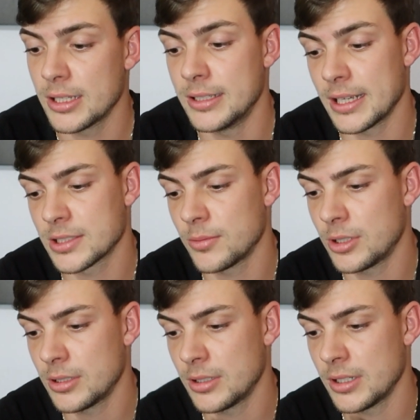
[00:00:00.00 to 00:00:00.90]
Next
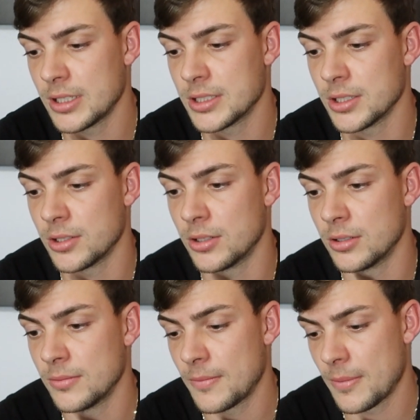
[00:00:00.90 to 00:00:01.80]
one is
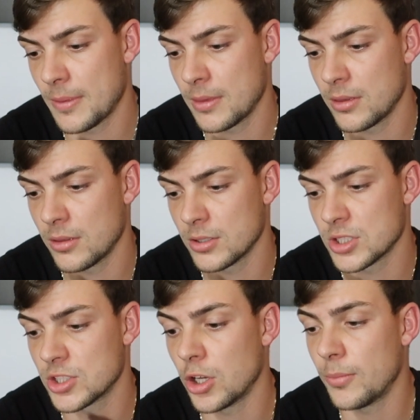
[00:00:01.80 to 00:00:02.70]
a
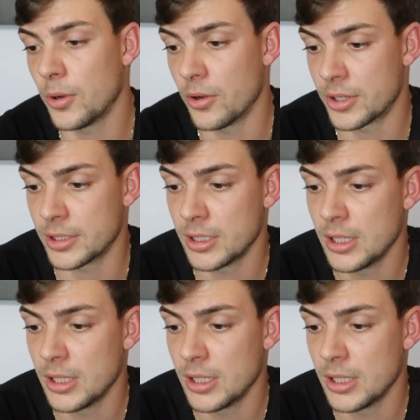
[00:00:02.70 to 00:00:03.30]
stop order.